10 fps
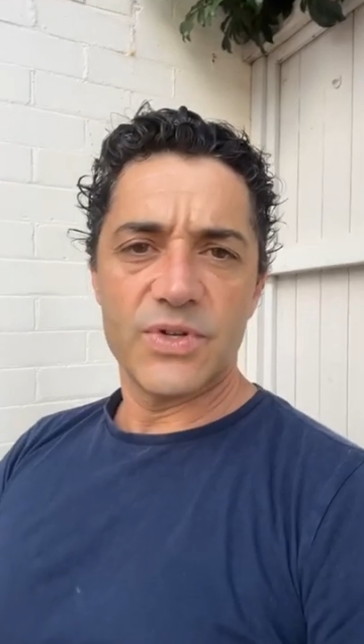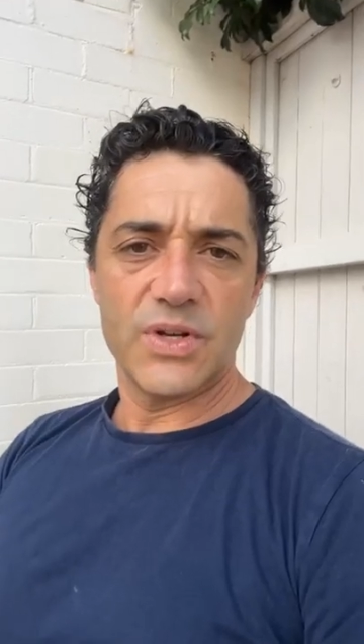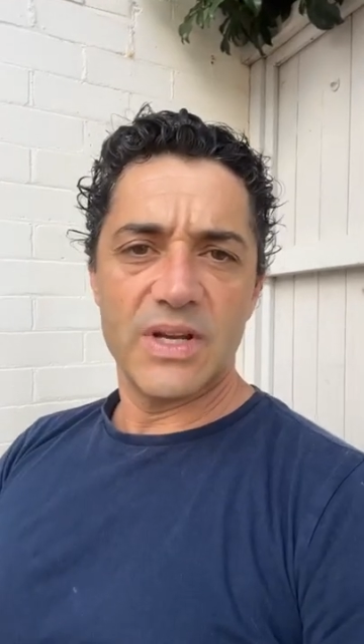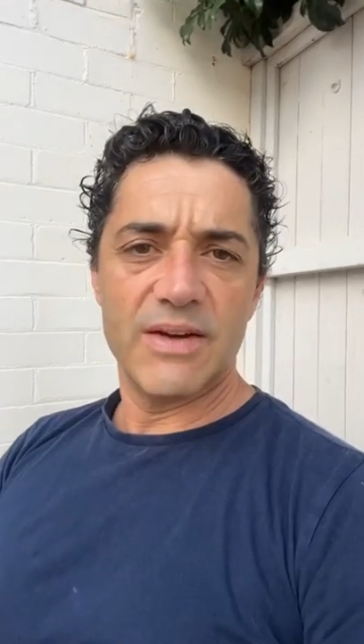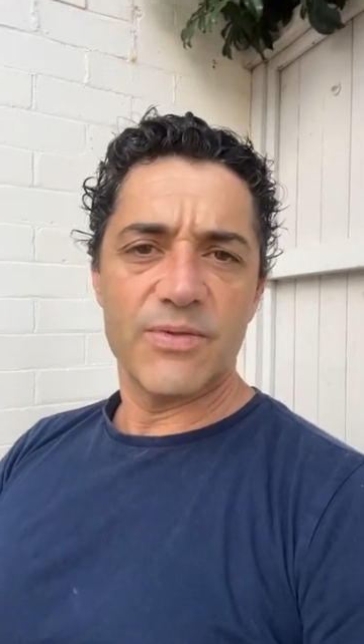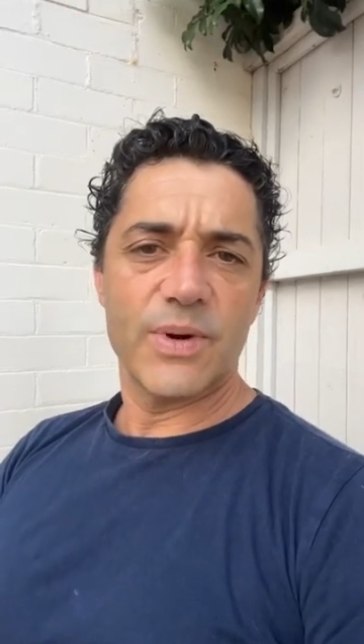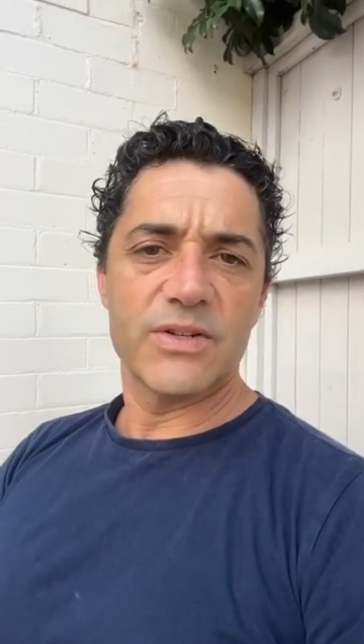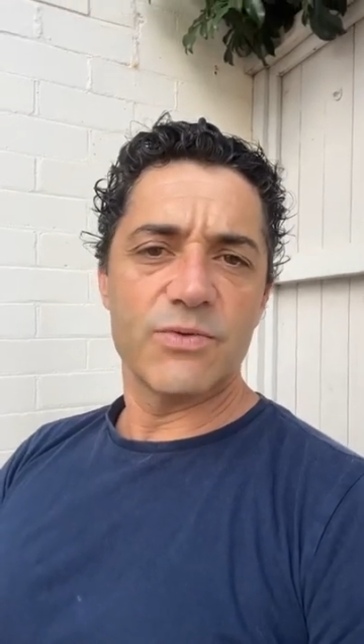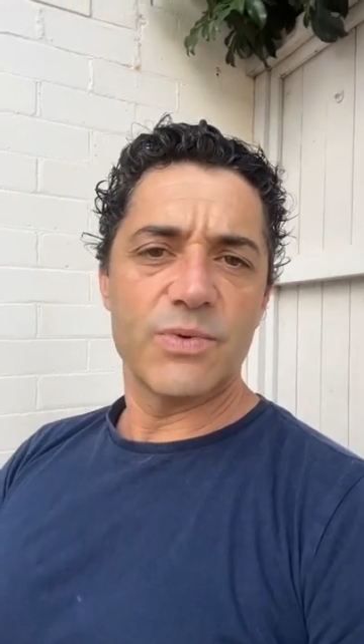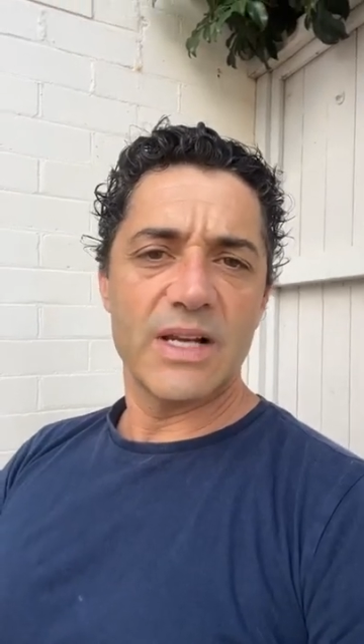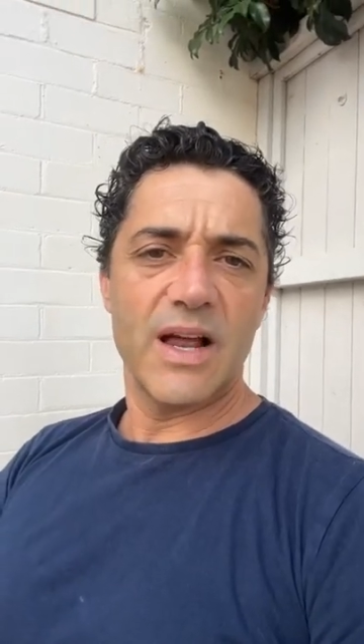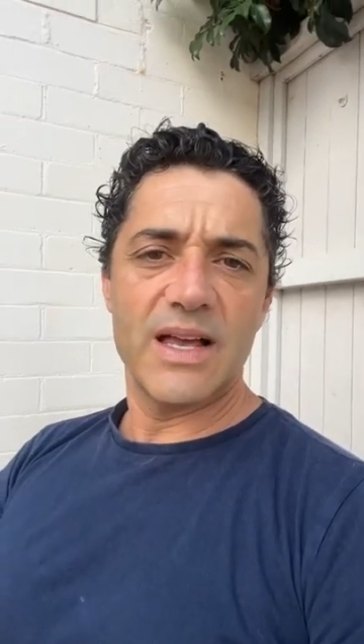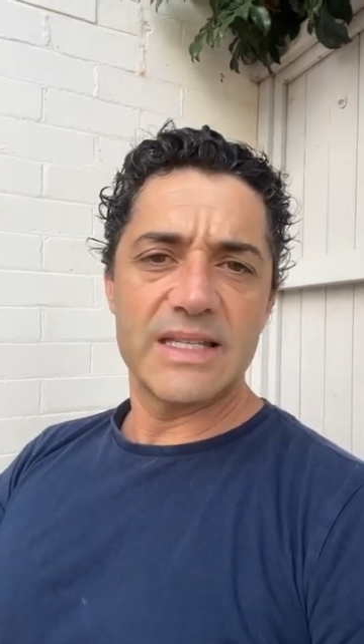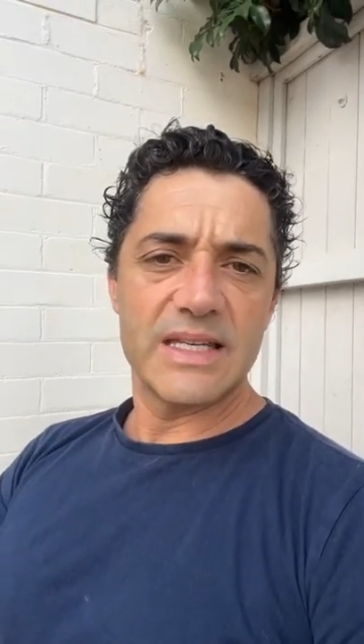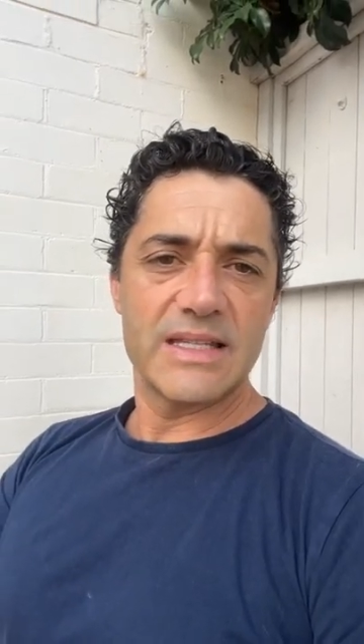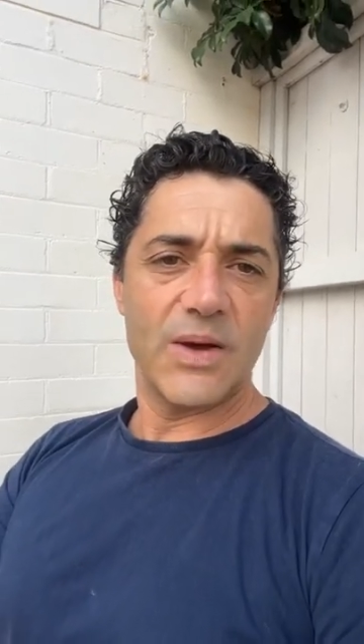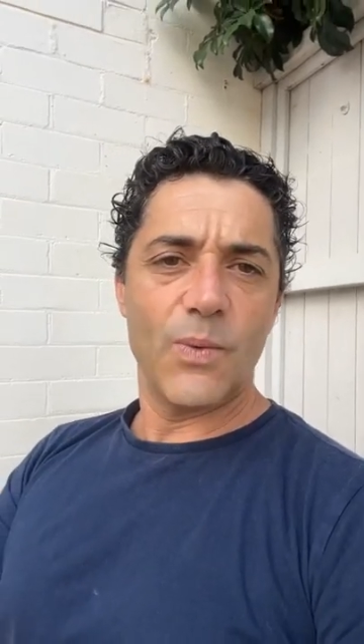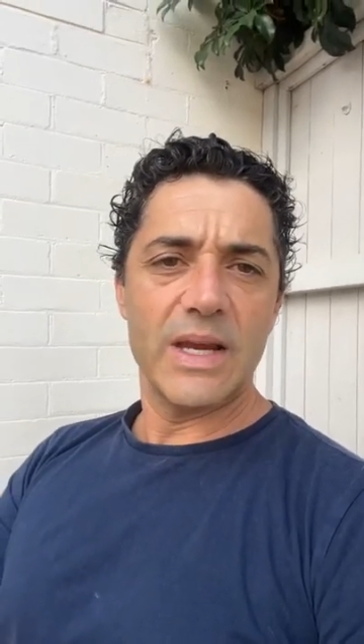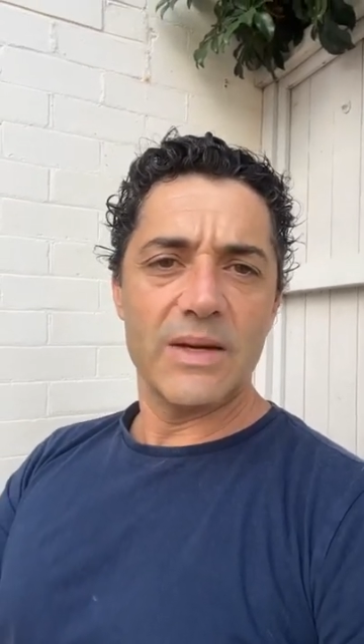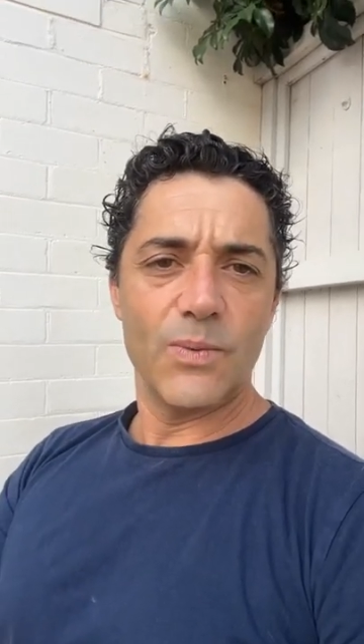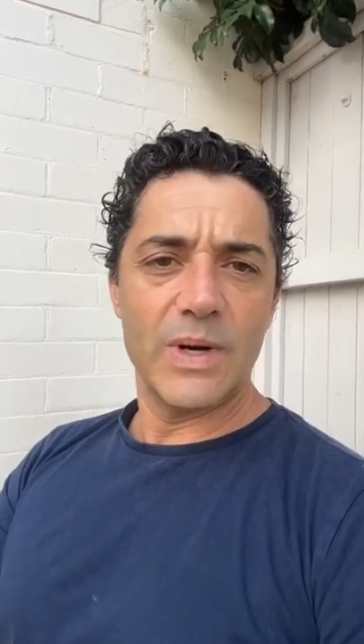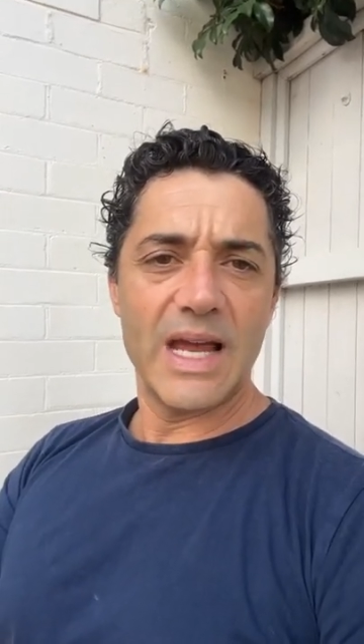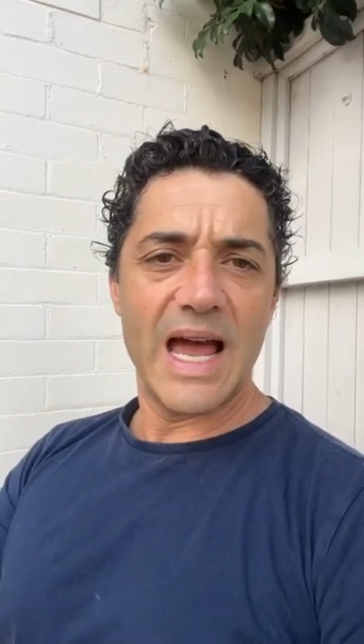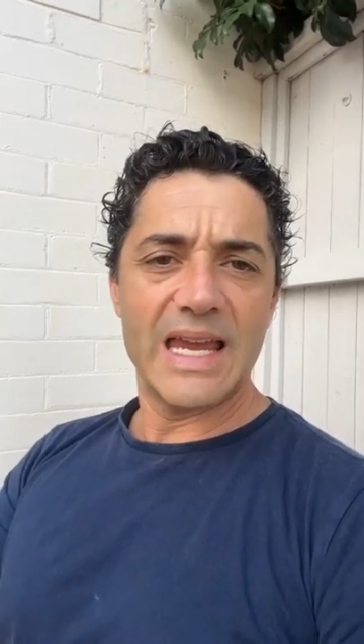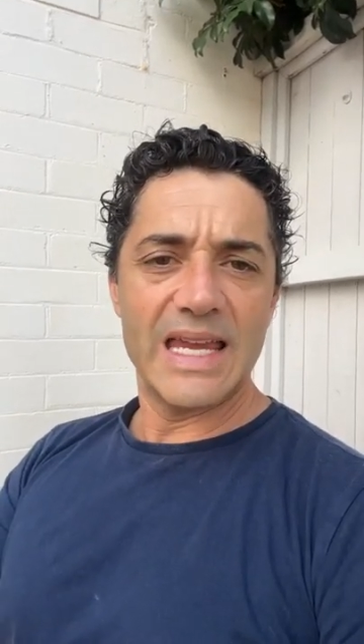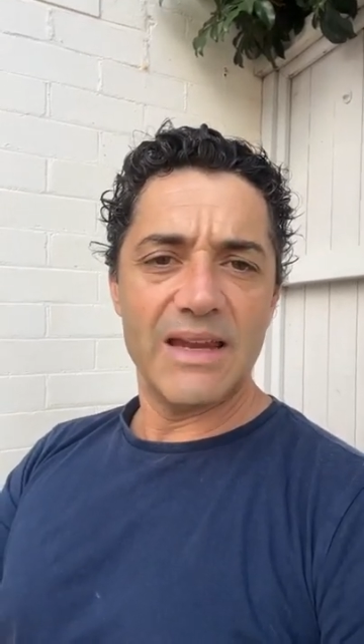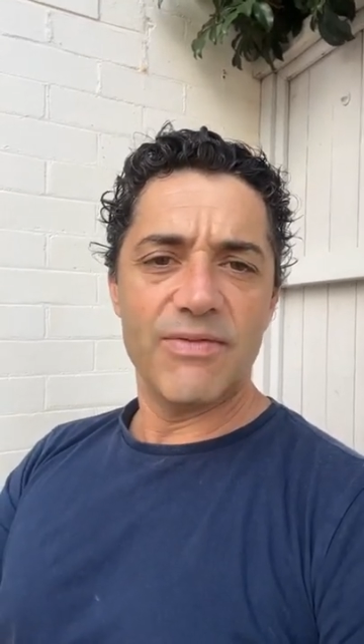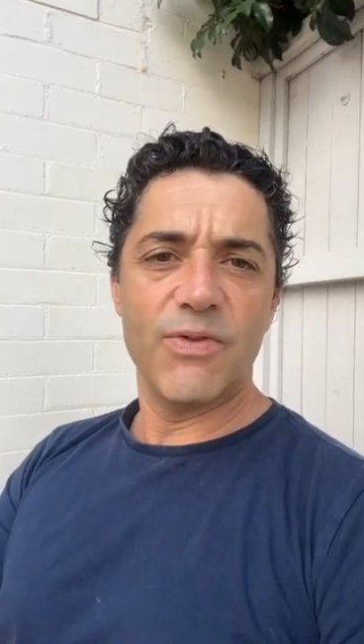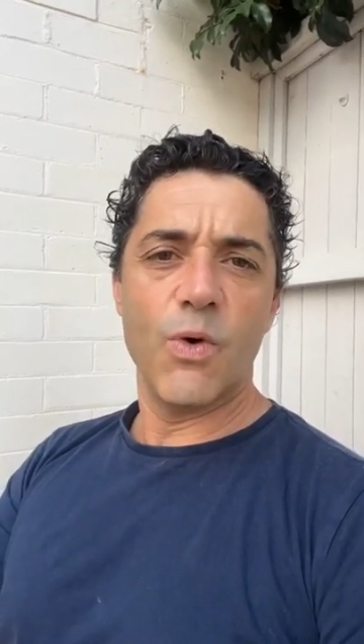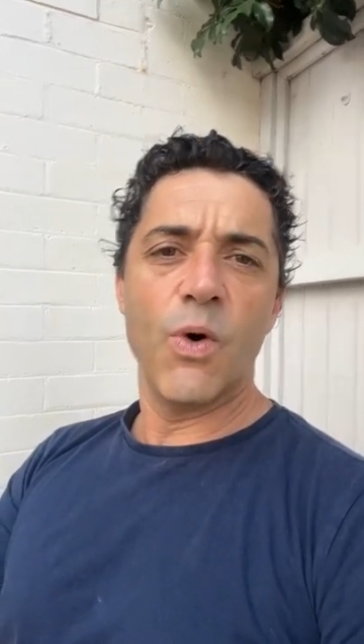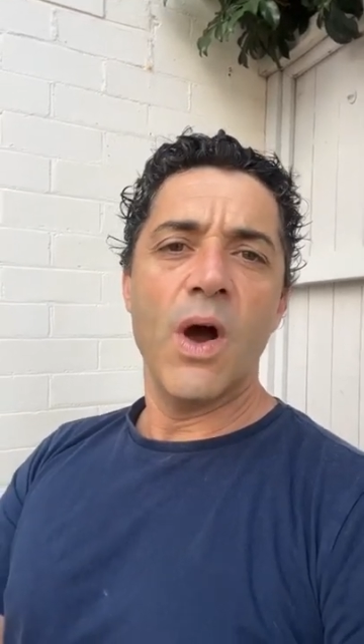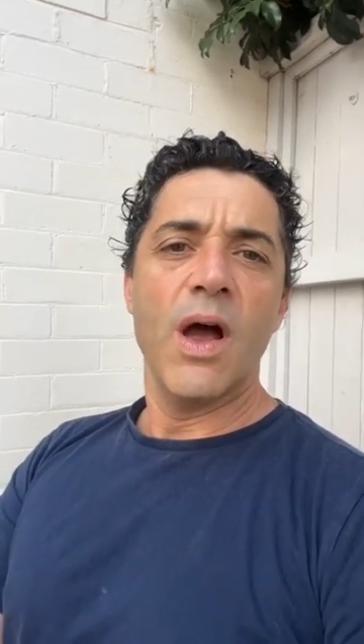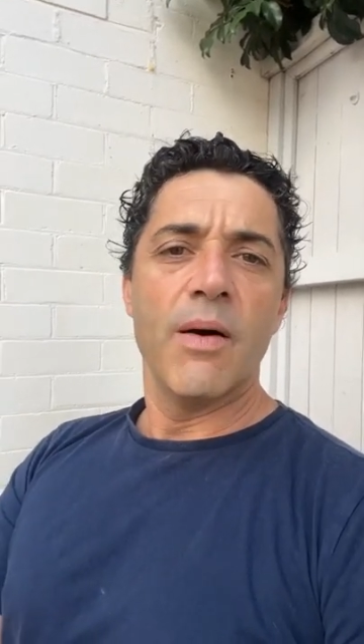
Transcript: to everyone to realize is that we, we are here for